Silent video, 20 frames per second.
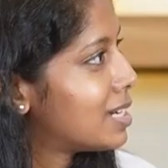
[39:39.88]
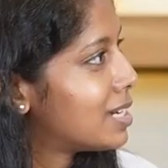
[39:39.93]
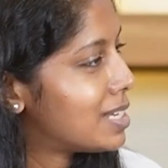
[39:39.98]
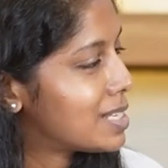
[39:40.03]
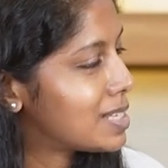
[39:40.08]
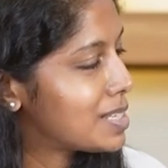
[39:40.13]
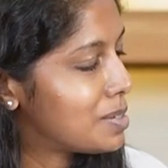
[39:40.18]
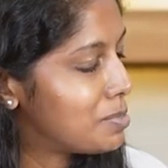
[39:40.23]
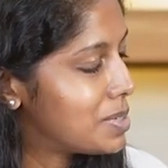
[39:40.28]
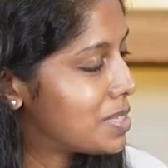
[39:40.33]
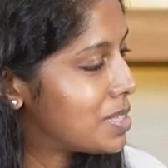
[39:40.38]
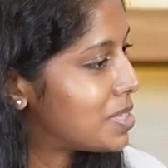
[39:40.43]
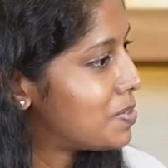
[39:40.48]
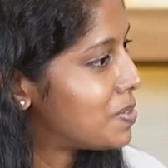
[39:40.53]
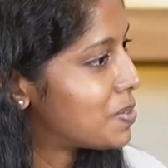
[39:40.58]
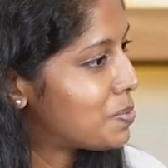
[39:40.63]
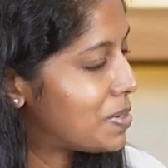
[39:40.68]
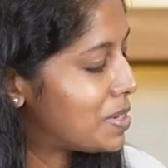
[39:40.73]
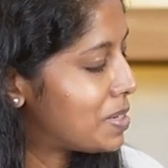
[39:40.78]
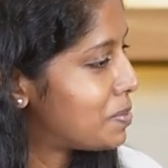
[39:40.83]
customer
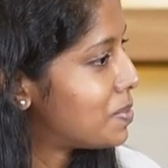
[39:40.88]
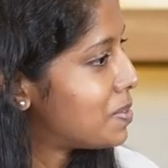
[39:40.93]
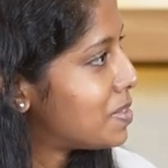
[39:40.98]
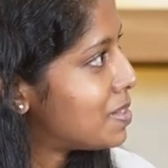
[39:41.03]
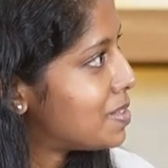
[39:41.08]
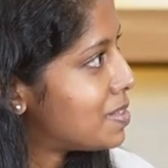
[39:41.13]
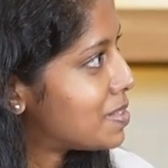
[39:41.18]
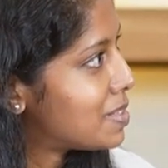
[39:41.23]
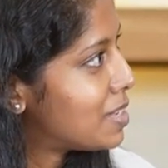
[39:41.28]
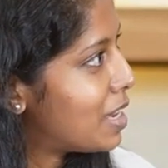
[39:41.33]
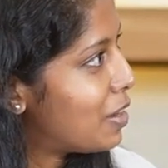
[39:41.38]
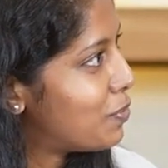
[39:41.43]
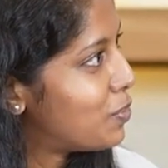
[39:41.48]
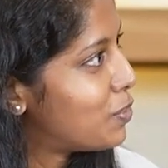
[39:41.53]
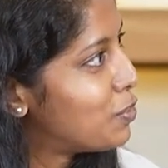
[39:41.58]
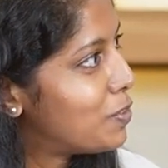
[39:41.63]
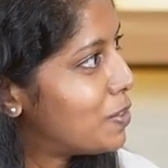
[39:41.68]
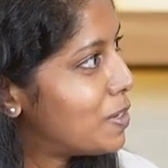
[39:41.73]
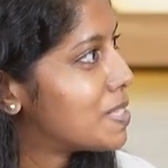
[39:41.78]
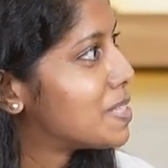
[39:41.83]
service, whatever it is, have
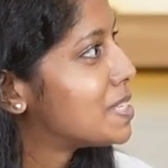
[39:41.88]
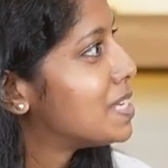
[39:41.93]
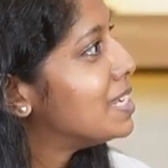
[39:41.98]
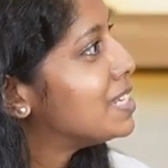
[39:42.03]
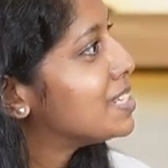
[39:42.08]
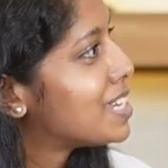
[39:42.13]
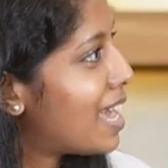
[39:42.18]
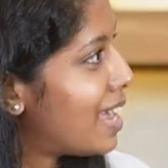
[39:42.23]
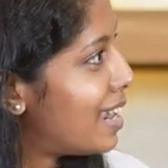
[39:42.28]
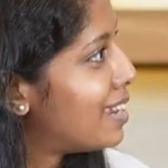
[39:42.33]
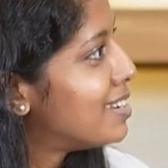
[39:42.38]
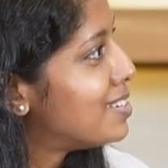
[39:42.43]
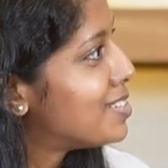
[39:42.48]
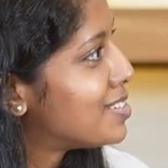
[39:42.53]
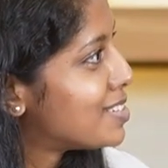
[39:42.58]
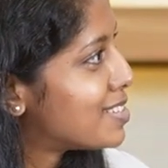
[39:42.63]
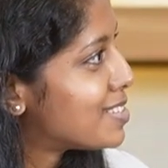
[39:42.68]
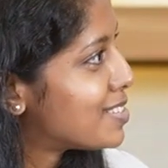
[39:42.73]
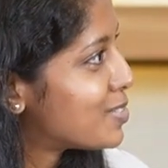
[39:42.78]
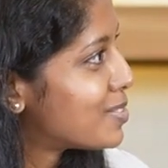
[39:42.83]
you faced any
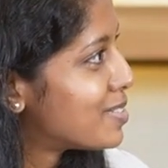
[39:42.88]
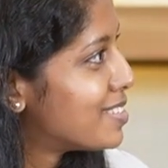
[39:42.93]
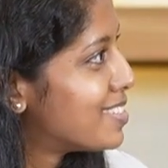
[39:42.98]
challenges?